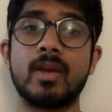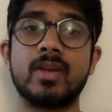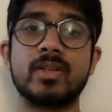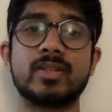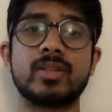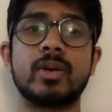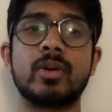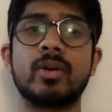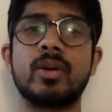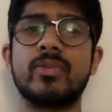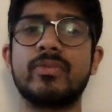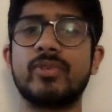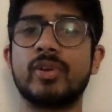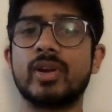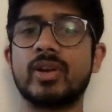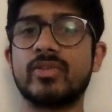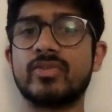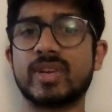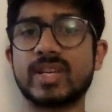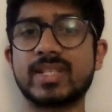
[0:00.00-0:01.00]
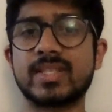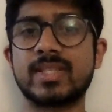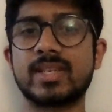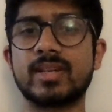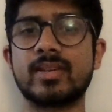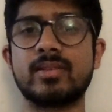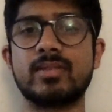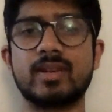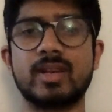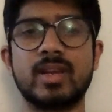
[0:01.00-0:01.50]
So if you're
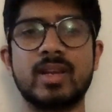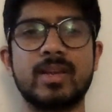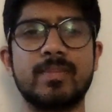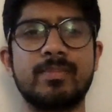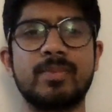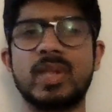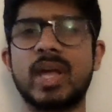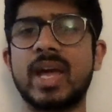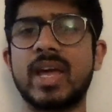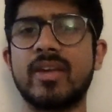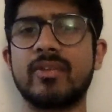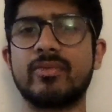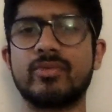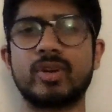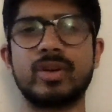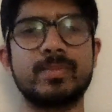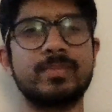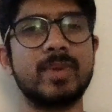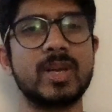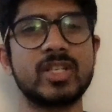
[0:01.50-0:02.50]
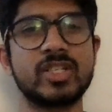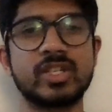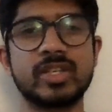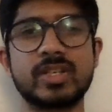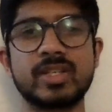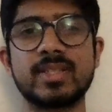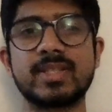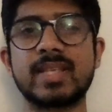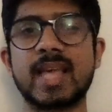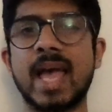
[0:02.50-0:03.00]
interested in applying for
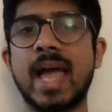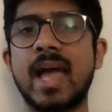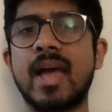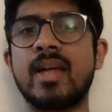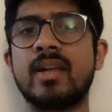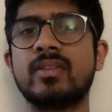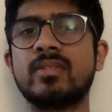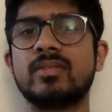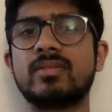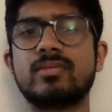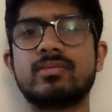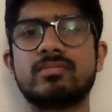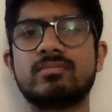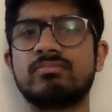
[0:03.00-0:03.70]
admissions and